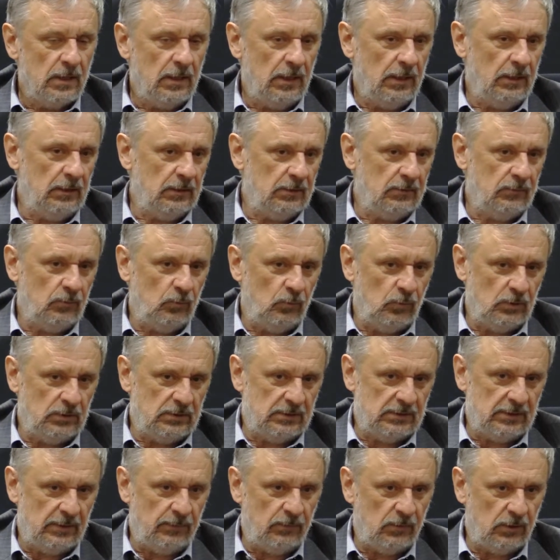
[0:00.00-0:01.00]
and with
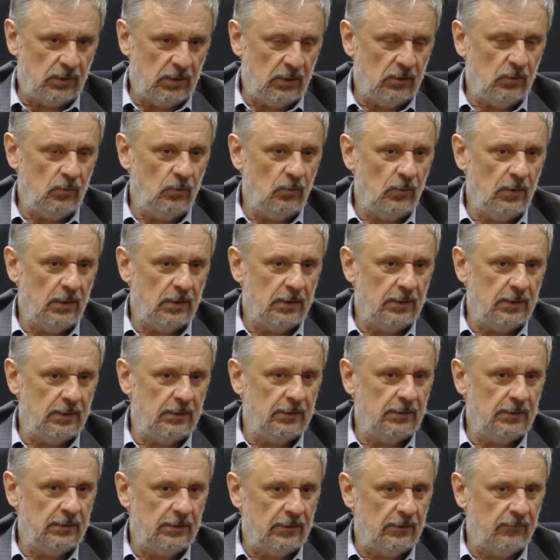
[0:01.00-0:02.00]
some regular
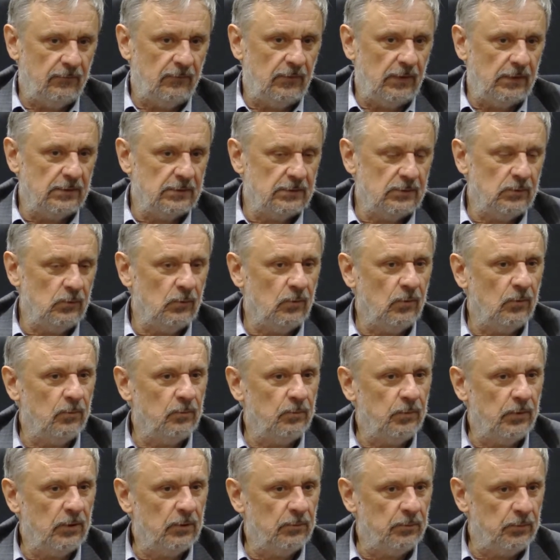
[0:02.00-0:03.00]
intervals, you
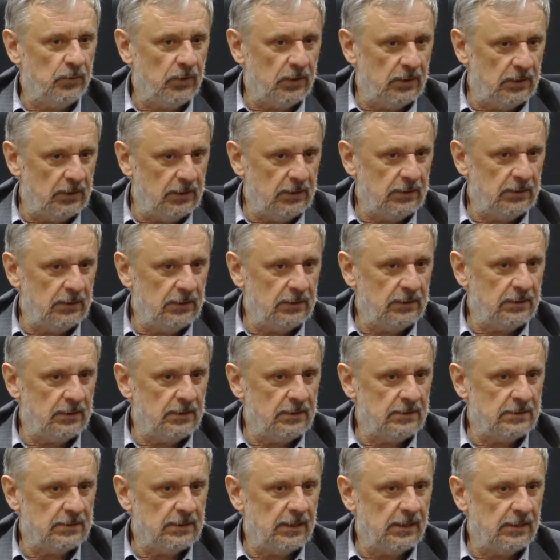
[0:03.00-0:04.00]
compare predicted
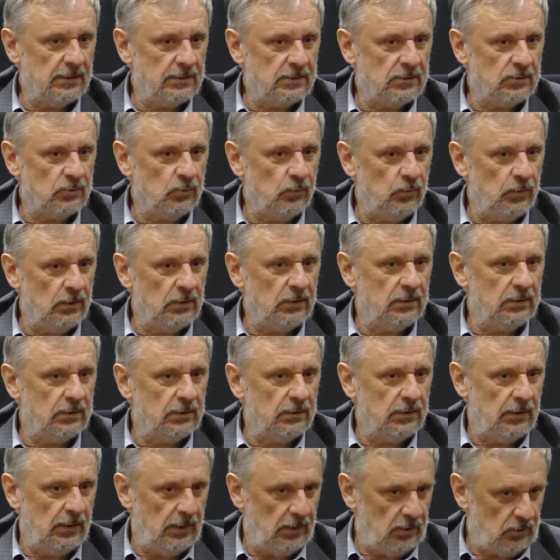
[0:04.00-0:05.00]
results with
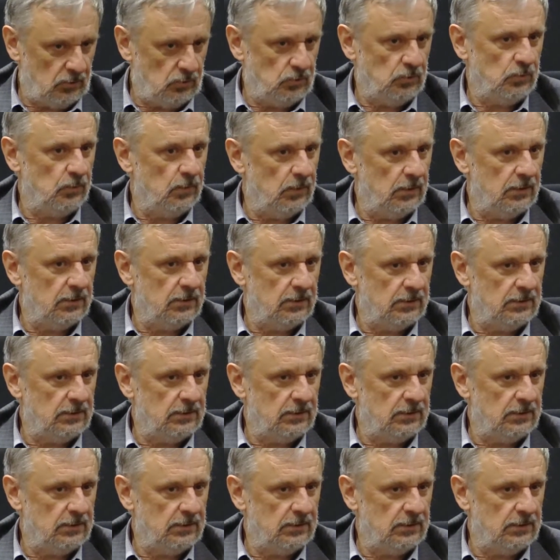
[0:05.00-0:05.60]
actual